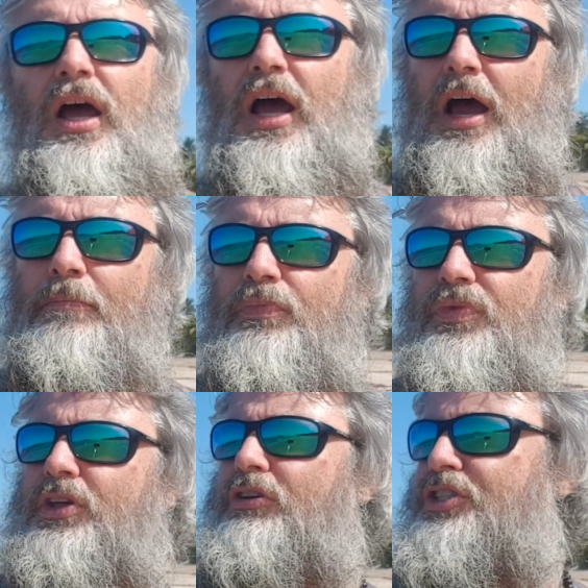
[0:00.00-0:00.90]

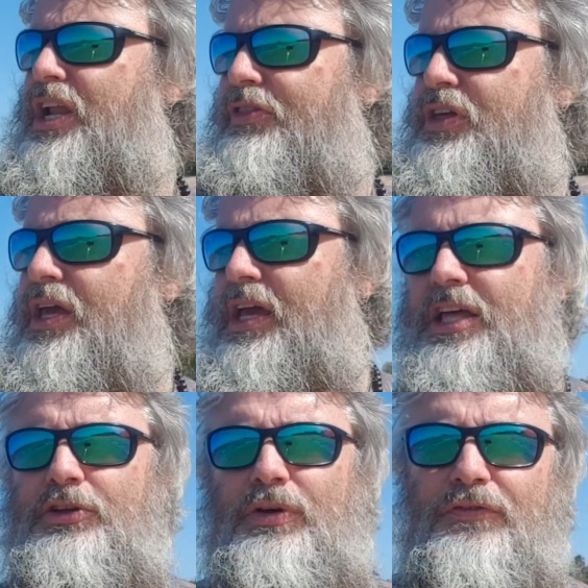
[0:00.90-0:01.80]
there is nothing
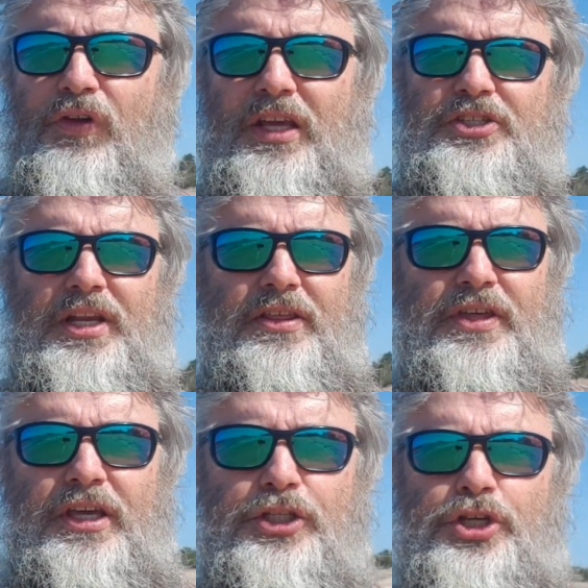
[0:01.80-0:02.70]
here that reflects
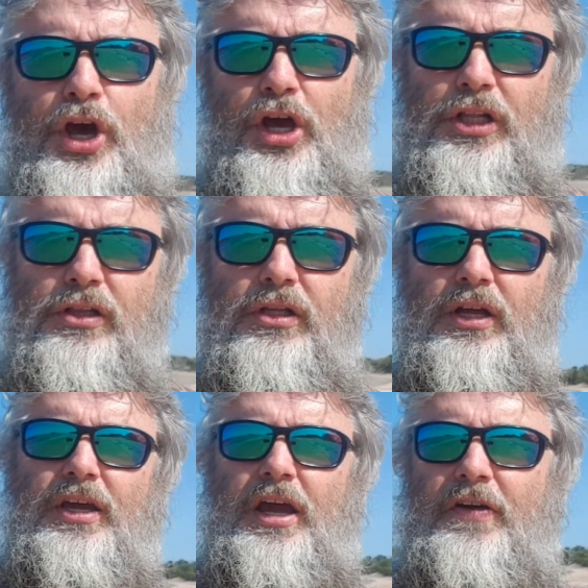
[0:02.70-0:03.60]
anything eternal.
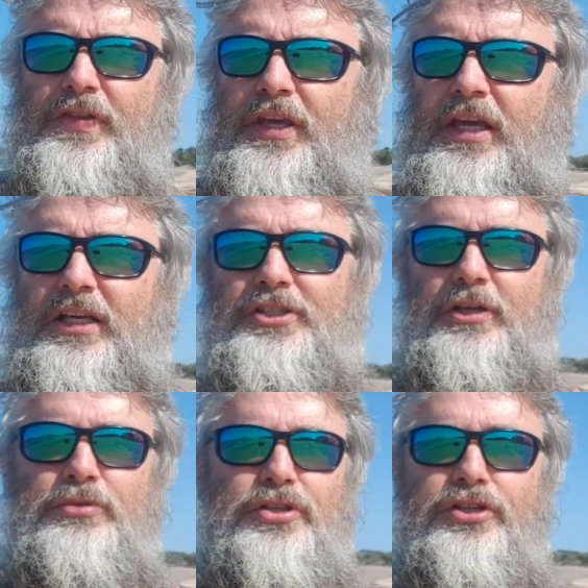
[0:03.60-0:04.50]
Everything here
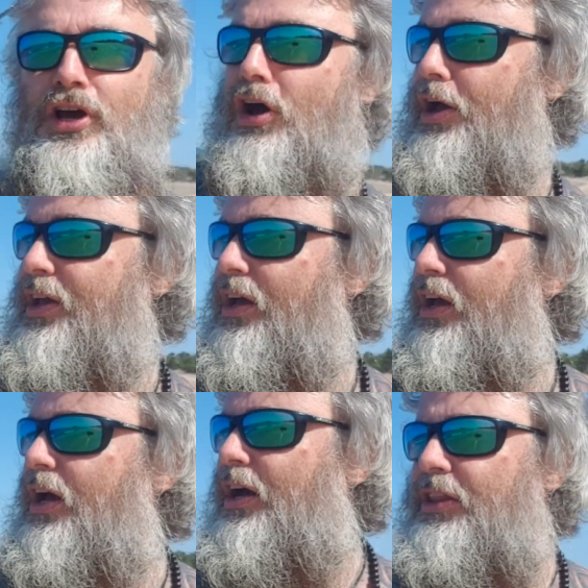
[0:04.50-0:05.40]
seems to die.
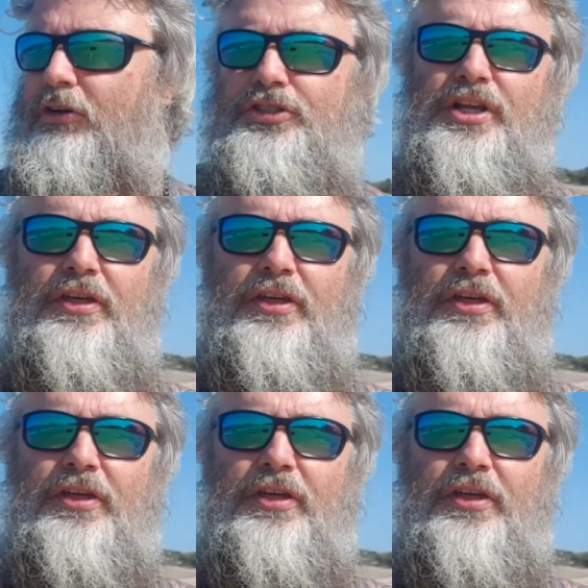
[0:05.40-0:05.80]
And there is